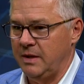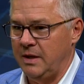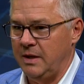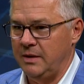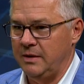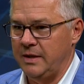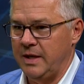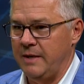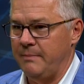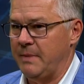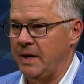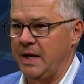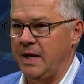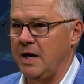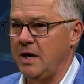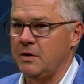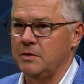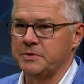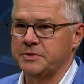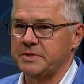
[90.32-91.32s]
uh, at my
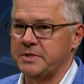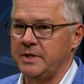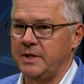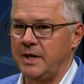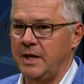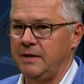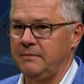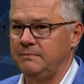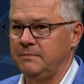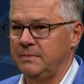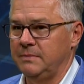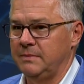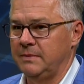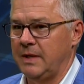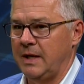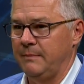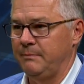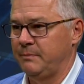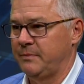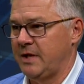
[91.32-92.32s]
house, and I,
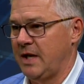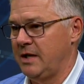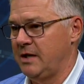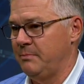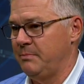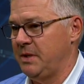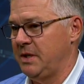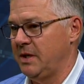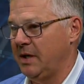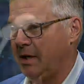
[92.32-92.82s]
I, tend to be